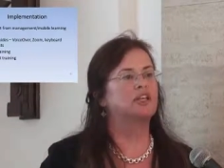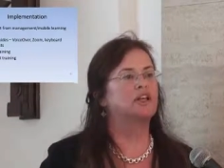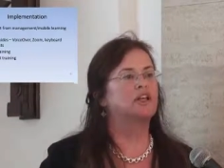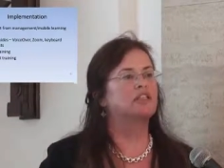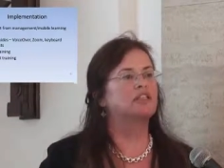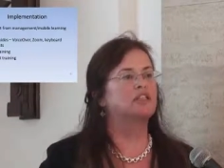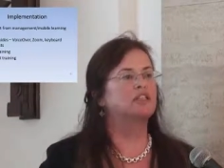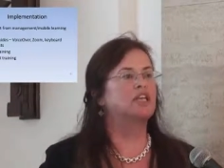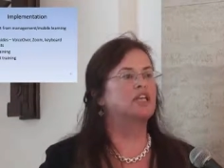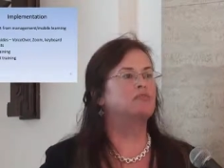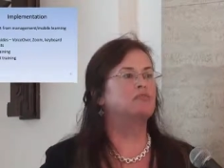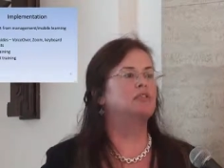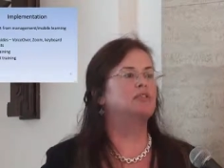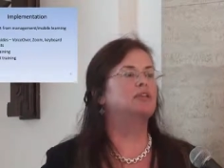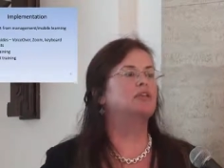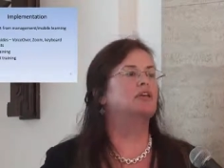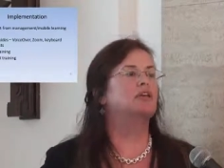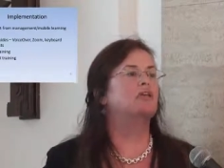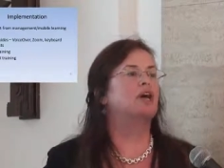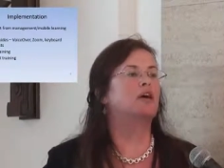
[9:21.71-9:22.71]
so they would
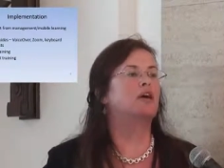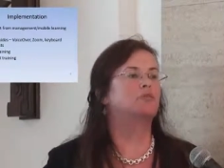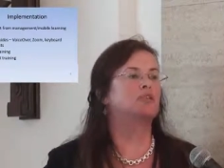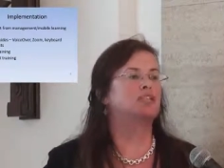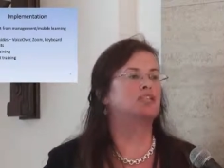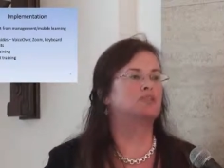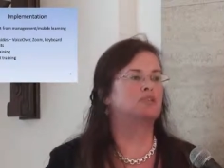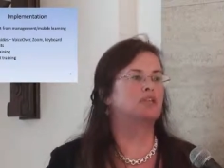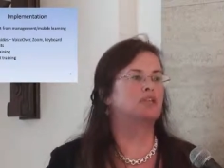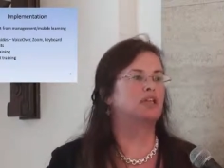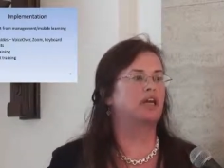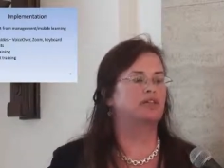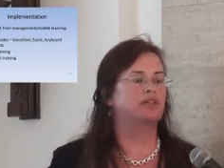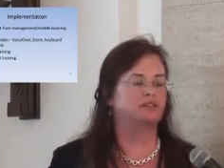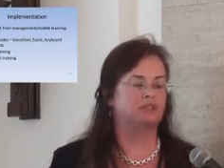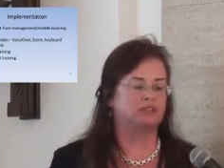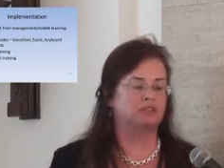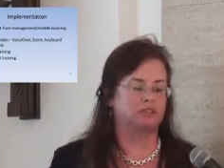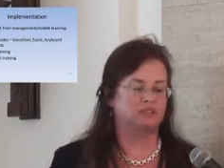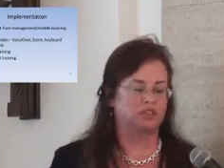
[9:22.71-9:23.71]
know what it was like
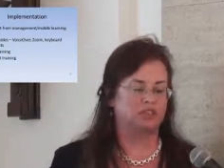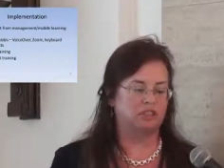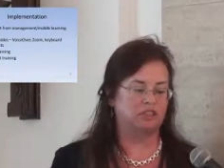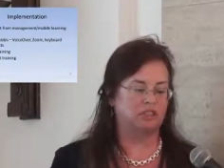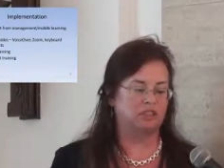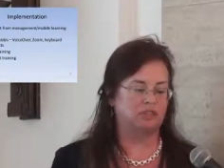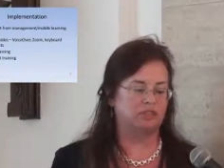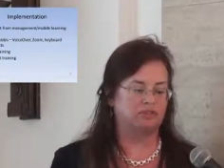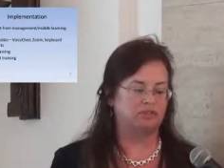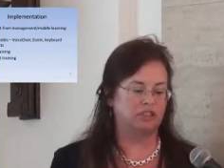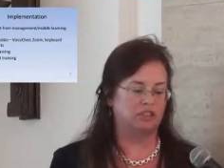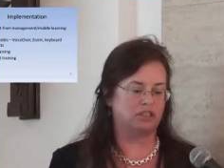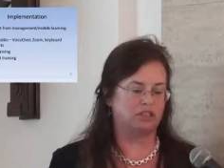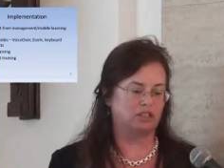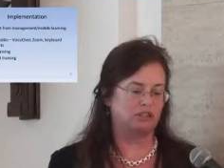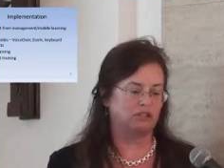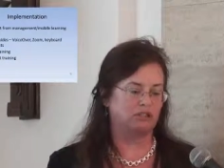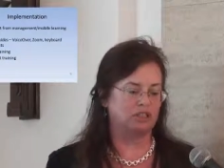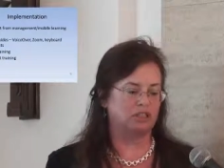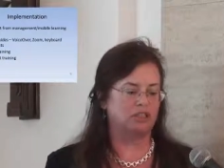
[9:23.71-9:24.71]
to use for the
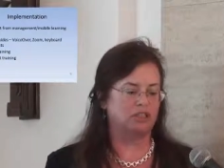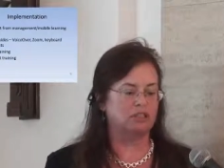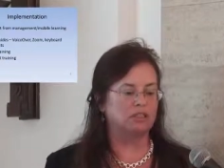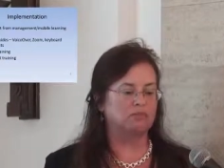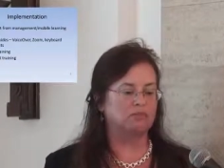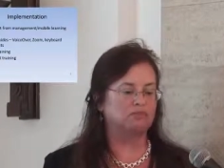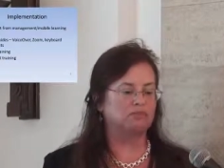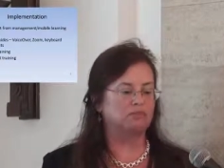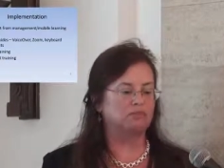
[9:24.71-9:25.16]
students.